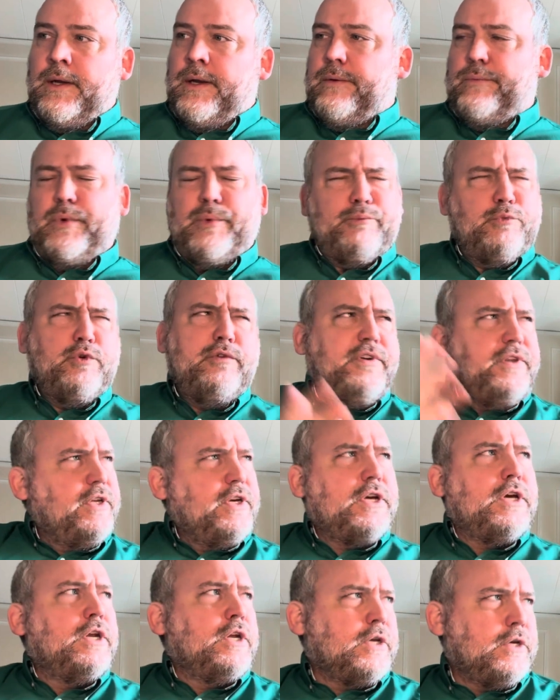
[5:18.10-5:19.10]
what movie
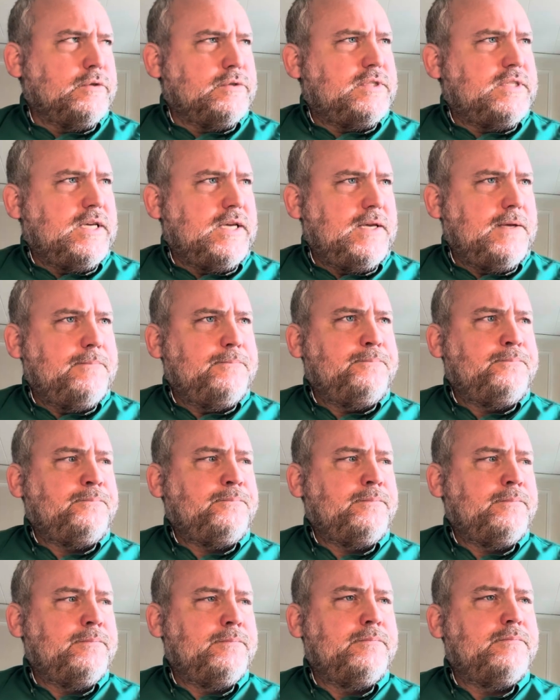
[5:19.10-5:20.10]
they're going to go see.
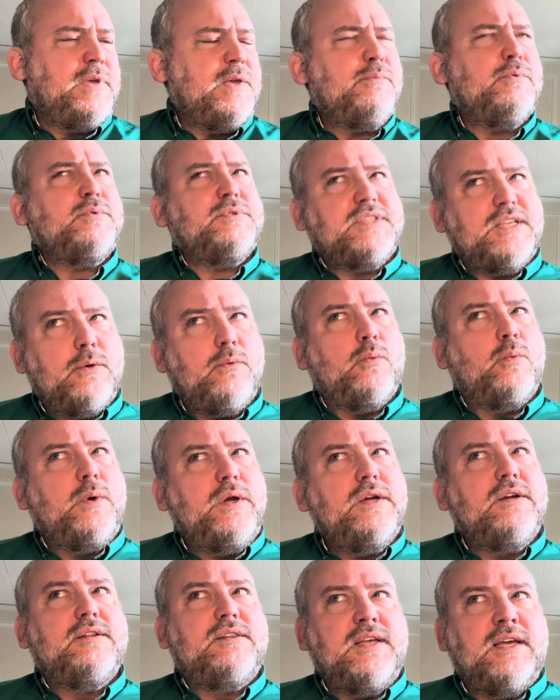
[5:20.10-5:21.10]
People say
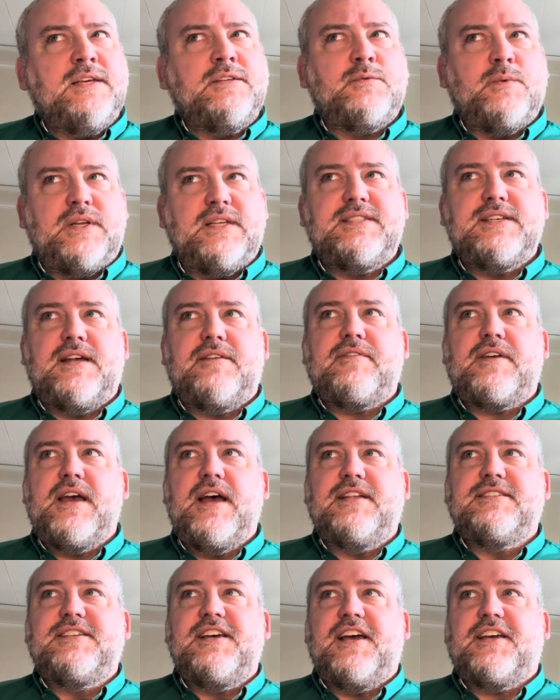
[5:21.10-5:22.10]
weird things when it's out of
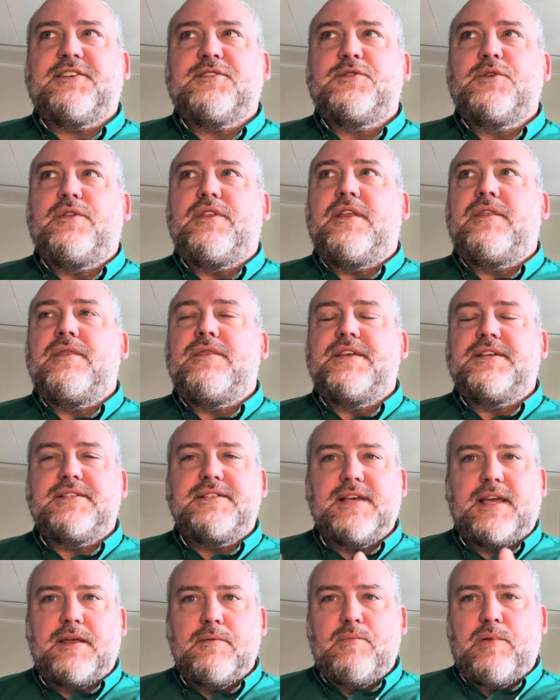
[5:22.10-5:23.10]
context. So then the
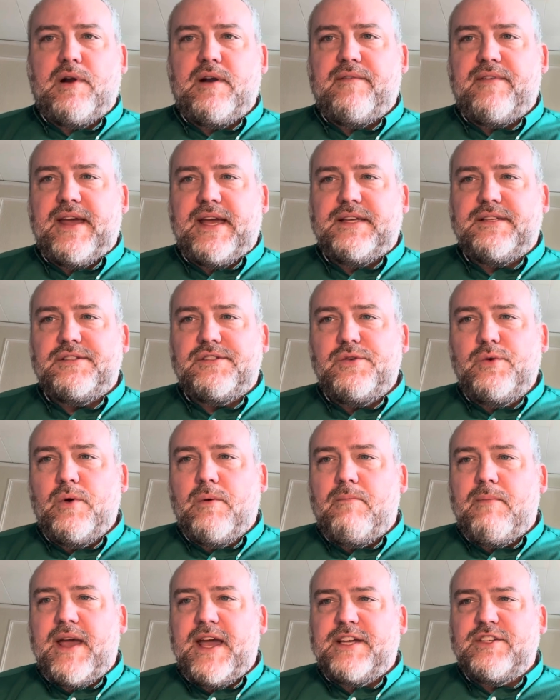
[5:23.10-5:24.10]
second part of that is to
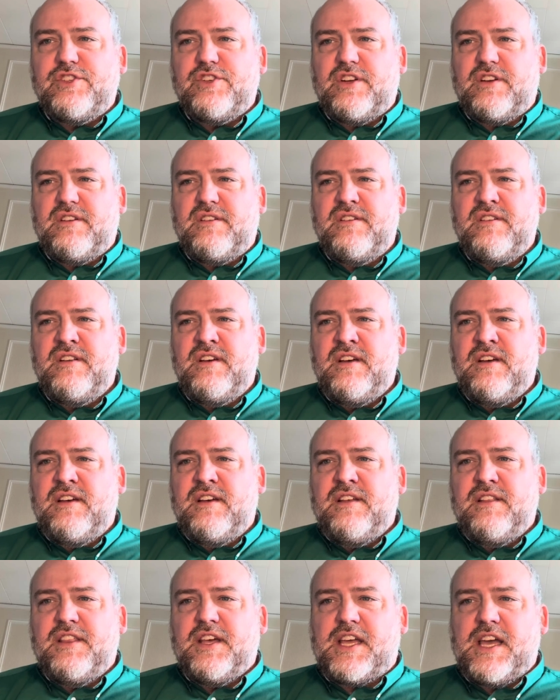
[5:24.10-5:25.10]
imagine
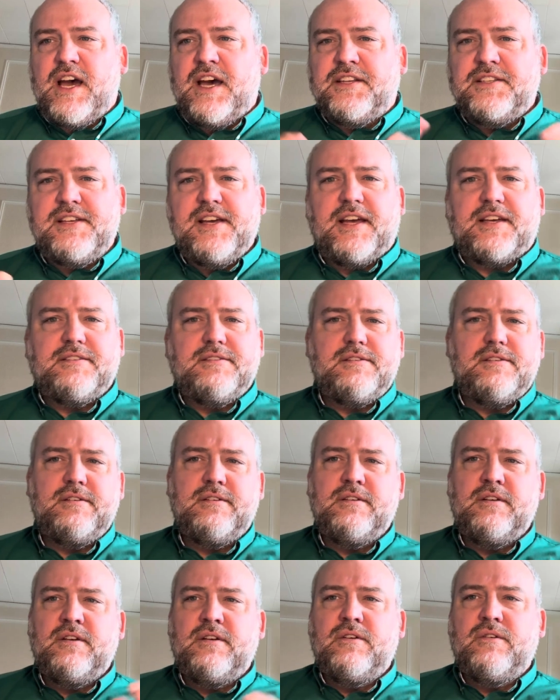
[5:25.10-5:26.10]
the context.
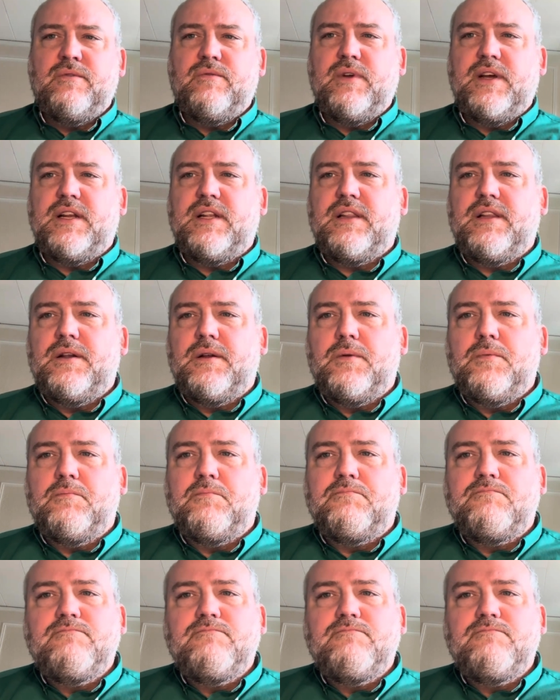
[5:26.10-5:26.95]
Write a little,